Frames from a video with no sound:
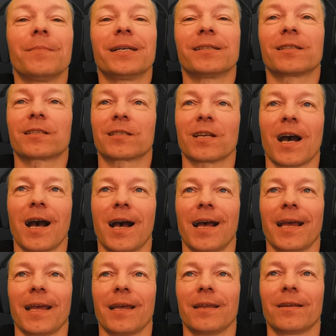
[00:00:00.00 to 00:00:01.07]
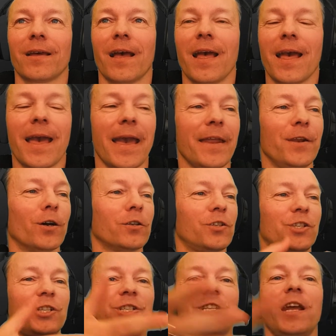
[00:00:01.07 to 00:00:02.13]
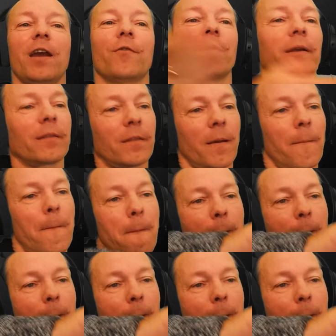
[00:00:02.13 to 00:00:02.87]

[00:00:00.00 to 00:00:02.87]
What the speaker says: inside and not sharing them